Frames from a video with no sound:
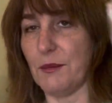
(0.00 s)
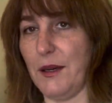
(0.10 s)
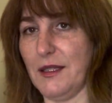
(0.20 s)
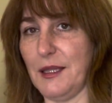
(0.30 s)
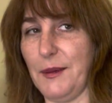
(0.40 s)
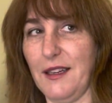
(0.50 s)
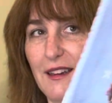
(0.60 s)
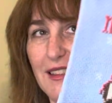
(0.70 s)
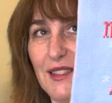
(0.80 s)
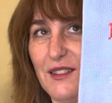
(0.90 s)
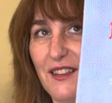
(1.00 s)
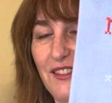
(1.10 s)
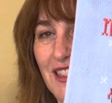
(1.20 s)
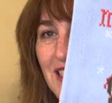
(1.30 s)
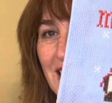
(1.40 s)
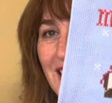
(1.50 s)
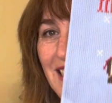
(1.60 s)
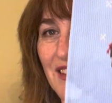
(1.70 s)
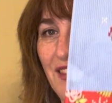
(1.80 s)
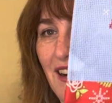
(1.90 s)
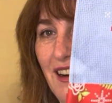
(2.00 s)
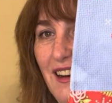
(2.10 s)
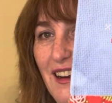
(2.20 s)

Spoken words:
but to be honest, when I finished it this far,